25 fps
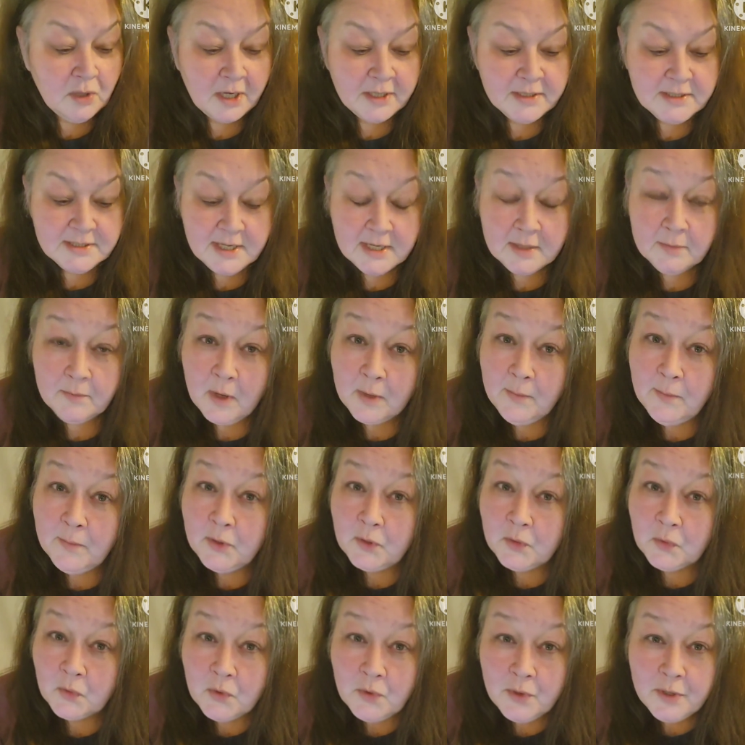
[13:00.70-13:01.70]
I take my
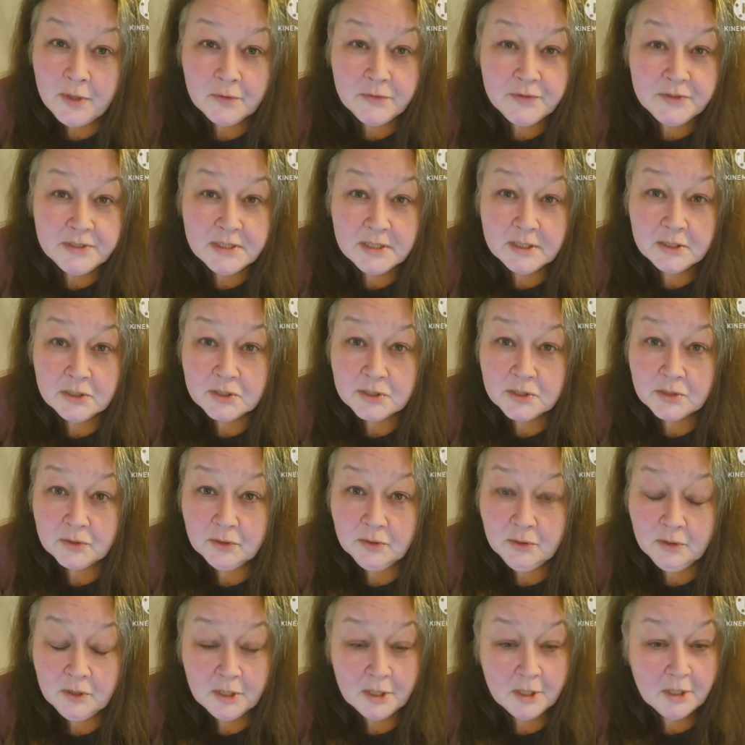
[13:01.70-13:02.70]
mineral health
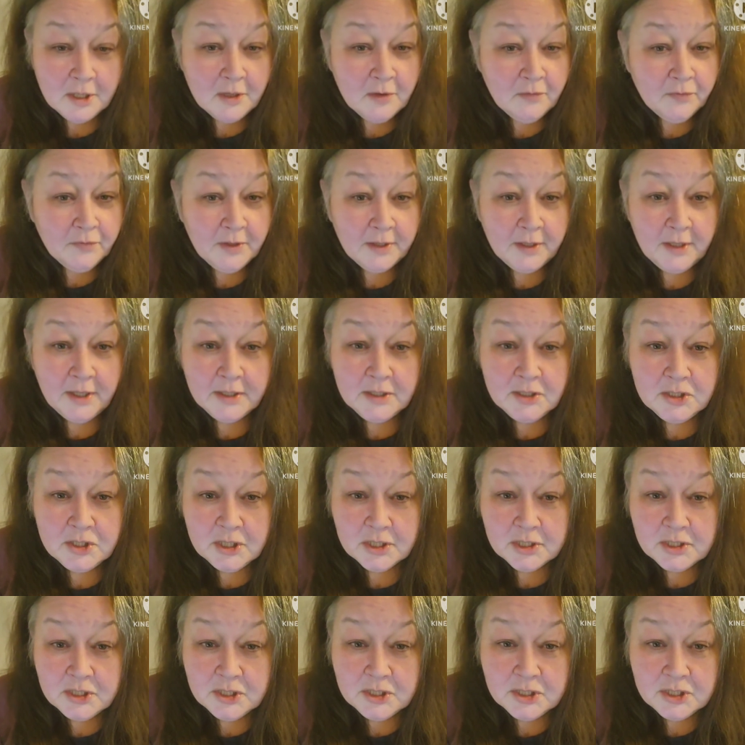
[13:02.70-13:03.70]
tincture that I
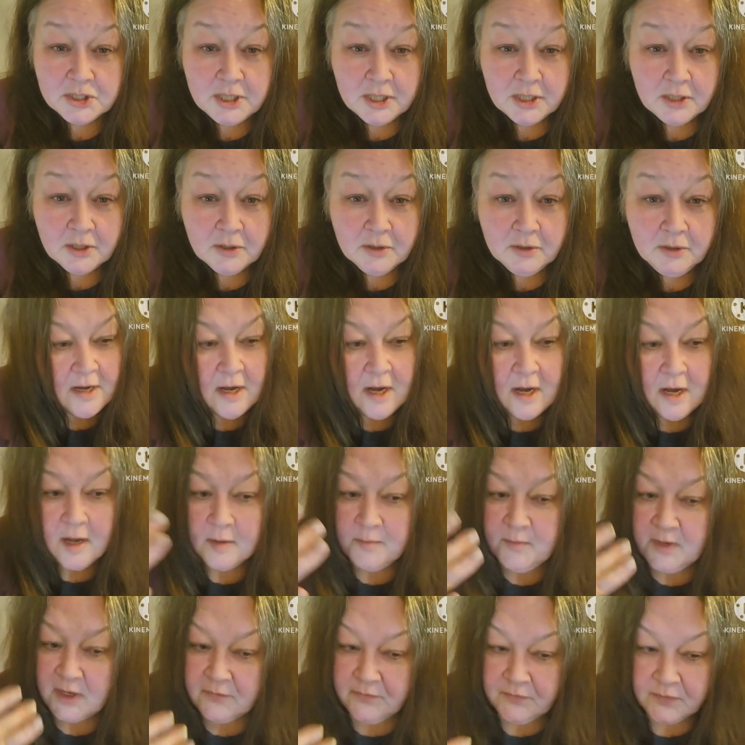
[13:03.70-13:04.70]
just shared.
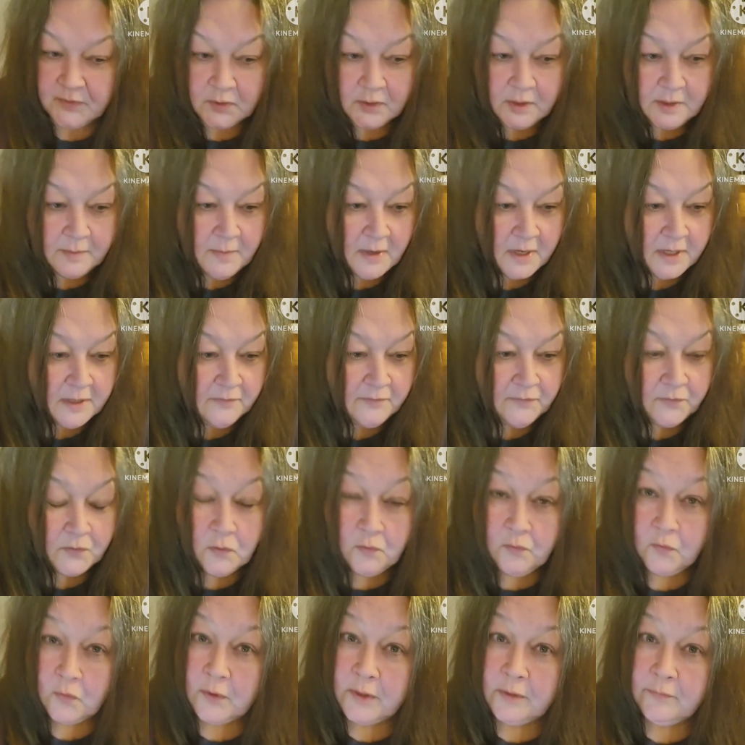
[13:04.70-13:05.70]
I'm not very mindful
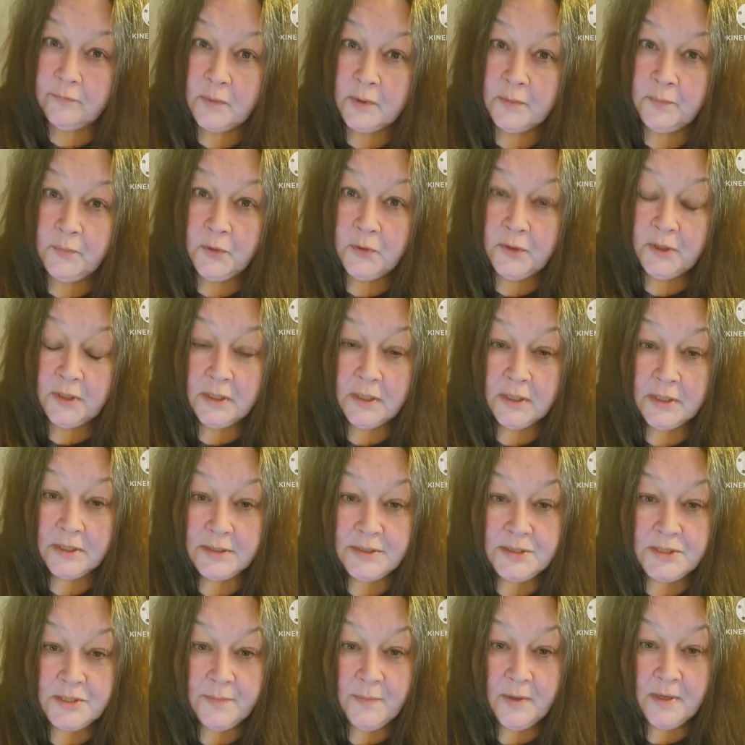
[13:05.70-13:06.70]
of what am I putting
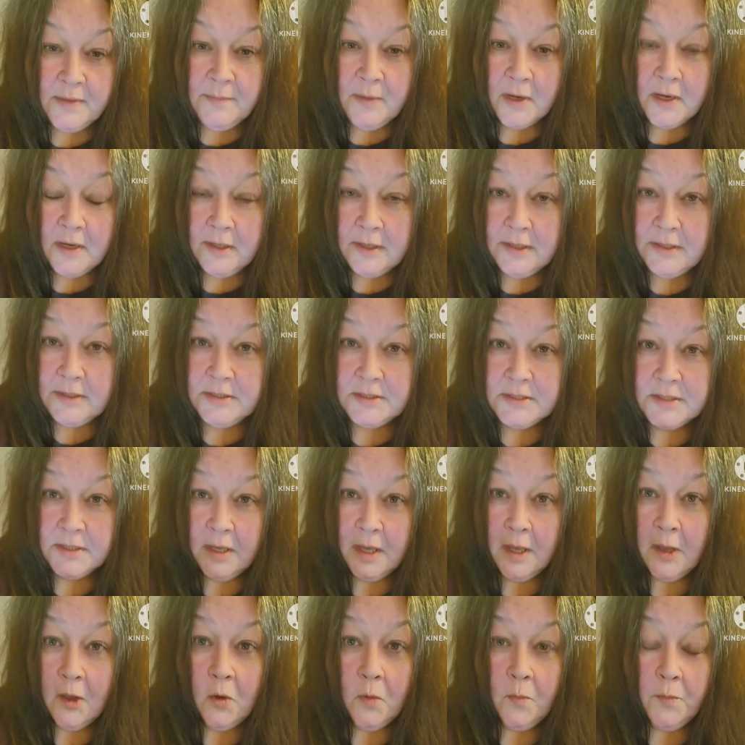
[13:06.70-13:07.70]
into my body to
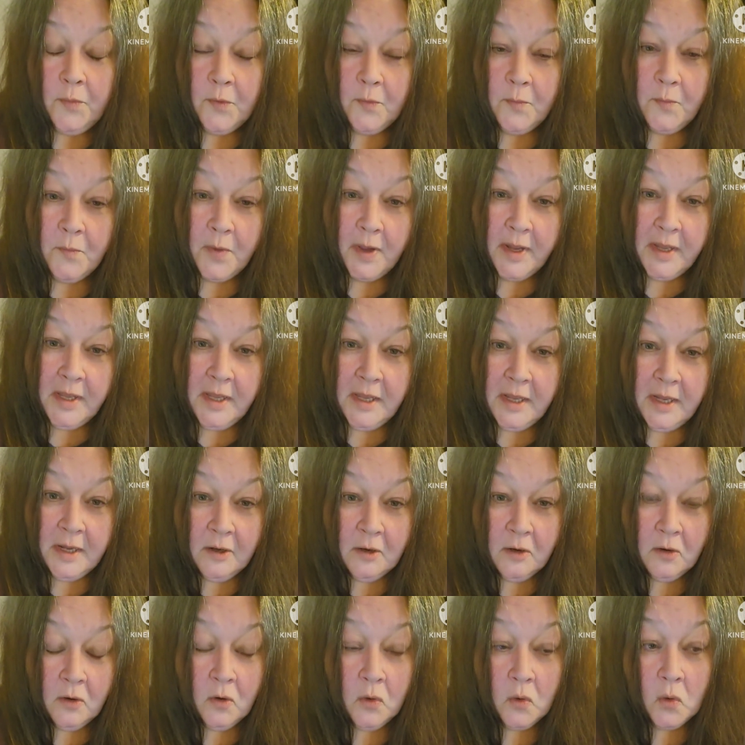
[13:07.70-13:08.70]
help my
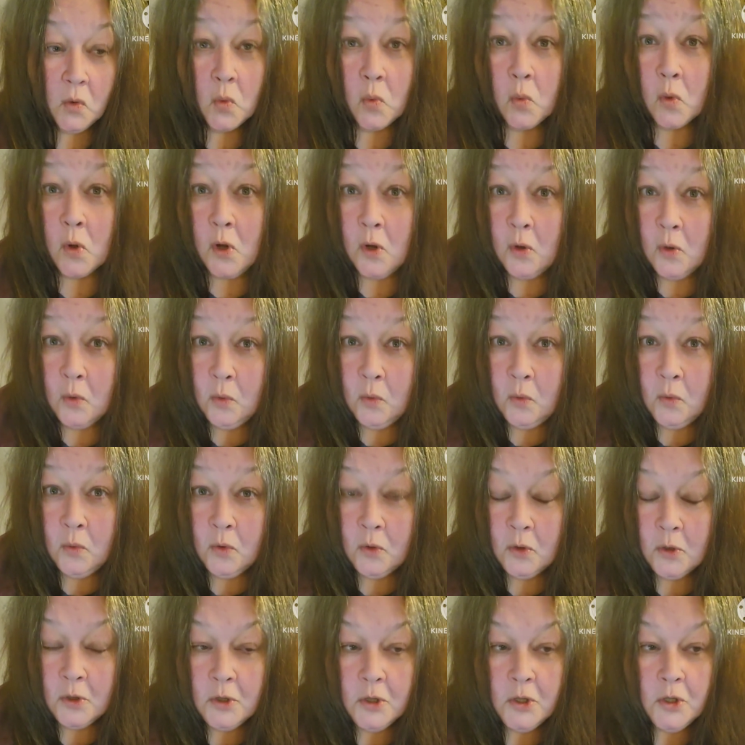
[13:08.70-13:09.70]
hair grow,
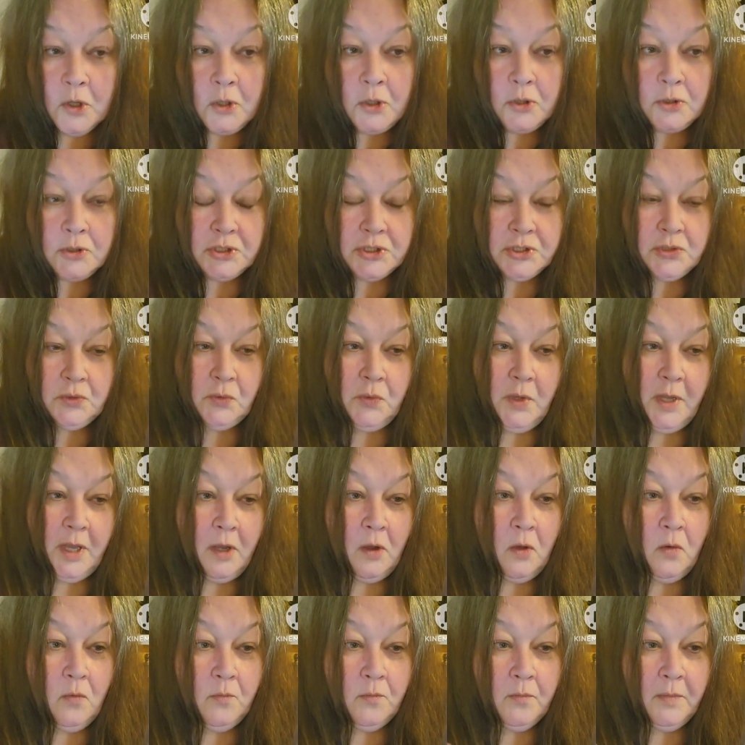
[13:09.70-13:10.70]
to
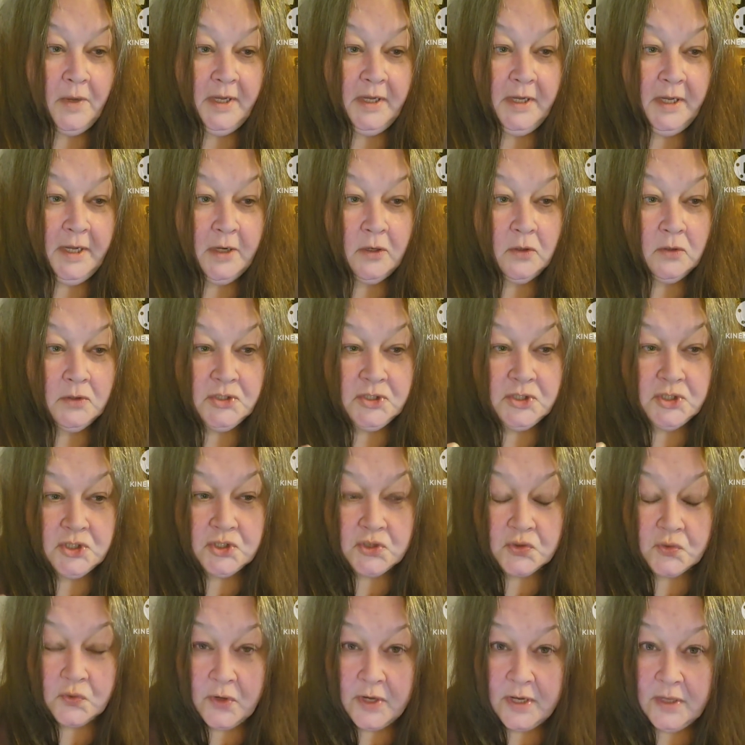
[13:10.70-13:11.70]
help my hair
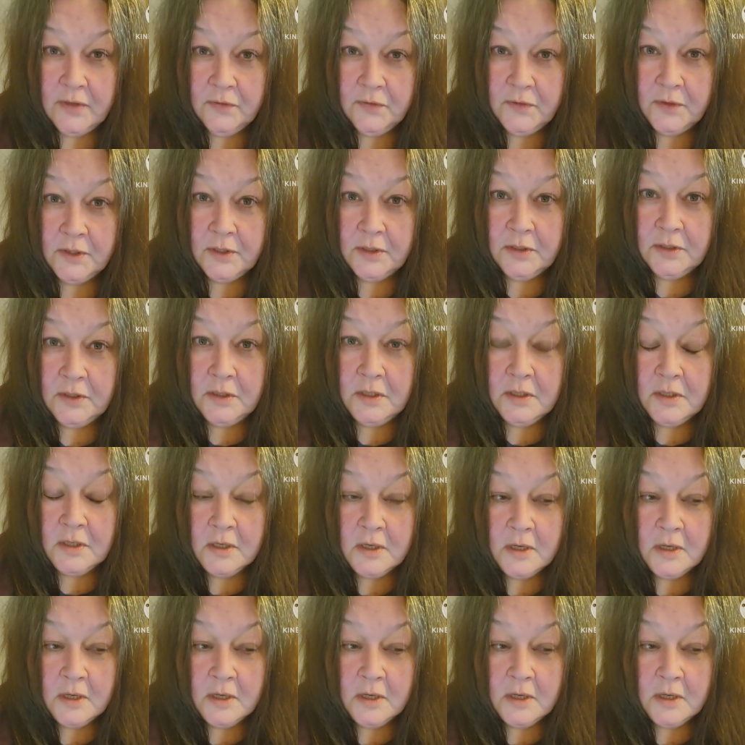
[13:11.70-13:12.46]
strengthen.